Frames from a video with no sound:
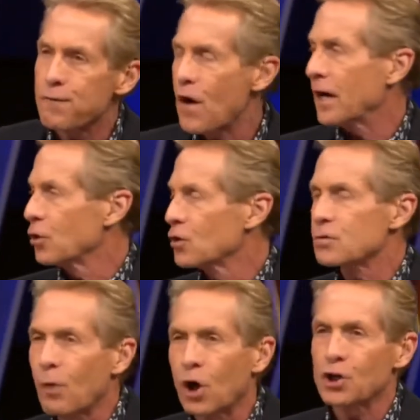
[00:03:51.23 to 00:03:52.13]

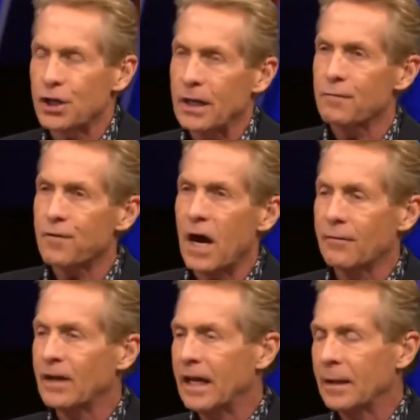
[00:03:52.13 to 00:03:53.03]
finals margin in
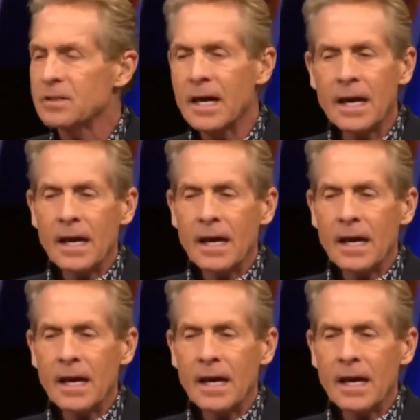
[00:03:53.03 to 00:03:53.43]
five games.